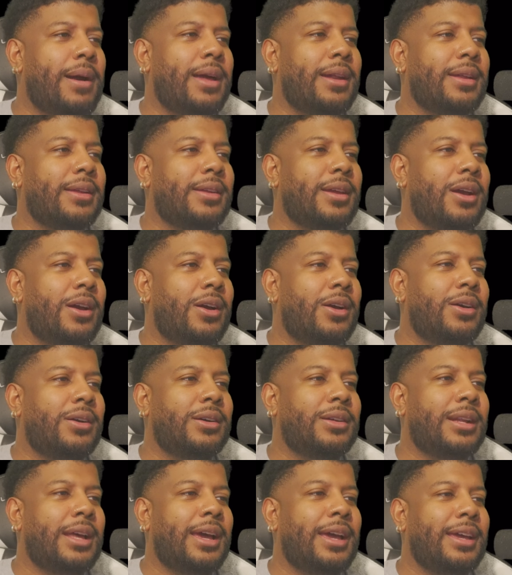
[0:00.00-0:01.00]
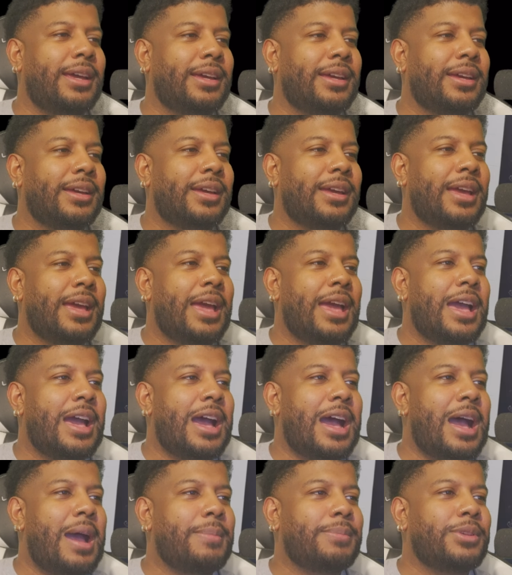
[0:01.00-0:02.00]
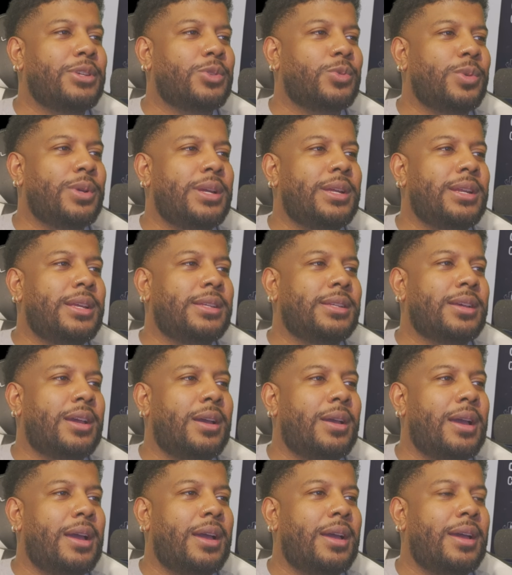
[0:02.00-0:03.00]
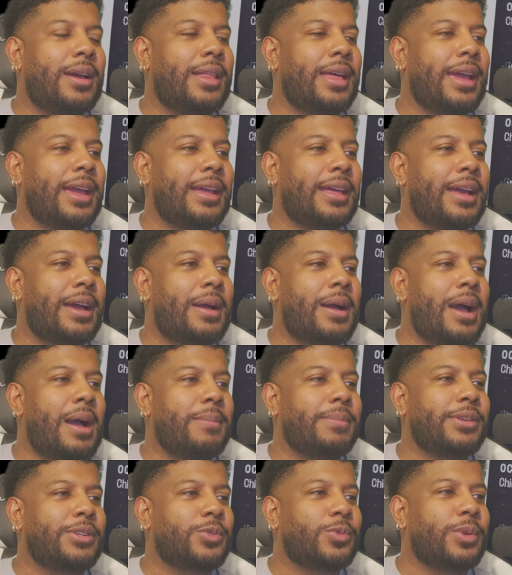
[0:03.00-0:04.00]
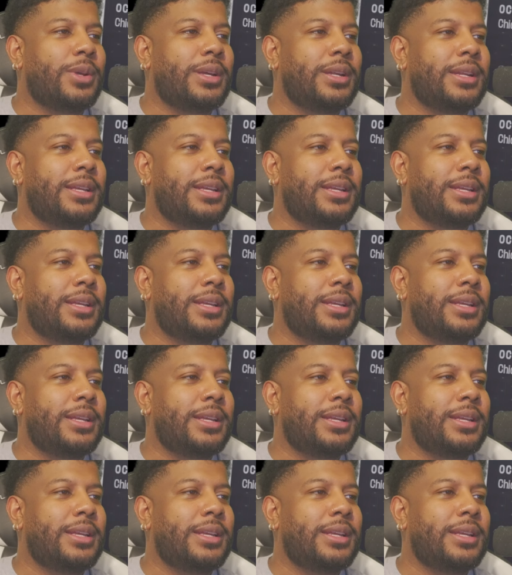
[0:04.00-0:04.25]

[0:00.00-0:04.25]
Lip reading: it, dog. Like, I'm just reading these